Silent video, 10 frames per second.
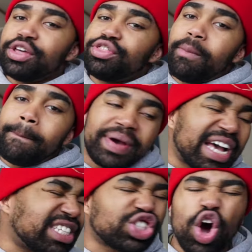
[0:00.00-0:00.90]
the
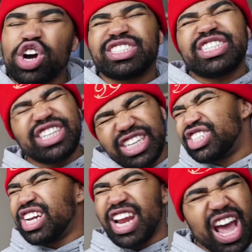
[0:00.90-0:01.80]
best songs each
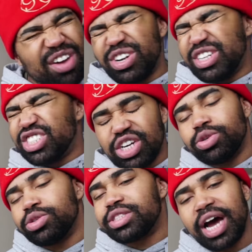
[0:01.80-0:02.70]
and every single
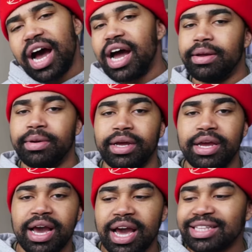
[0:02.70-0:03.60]
time.
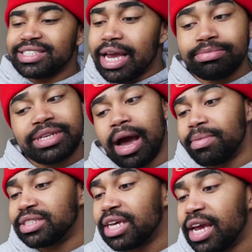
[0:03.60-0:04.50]
At the same time,
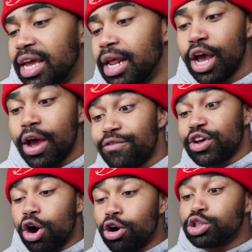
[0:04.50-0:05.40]
he's saying, for
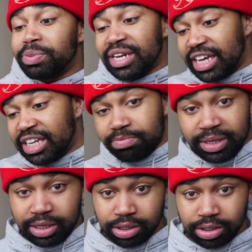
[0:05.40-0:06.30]
those beneath
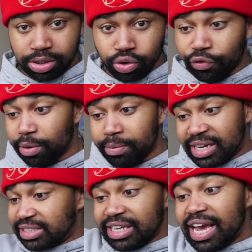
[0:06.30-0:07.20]
me, you feel me?
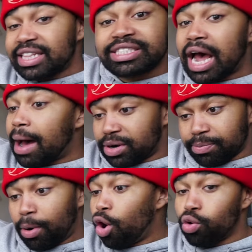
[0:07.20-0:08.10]
Because he at the top of the
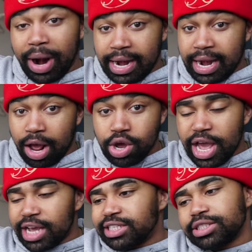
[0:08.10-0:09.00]
poll right now.
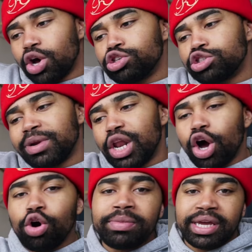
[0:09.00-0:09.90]
He says, those
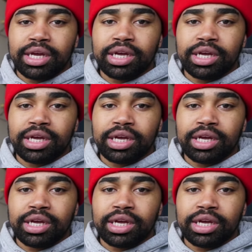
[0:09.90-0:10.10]
below me,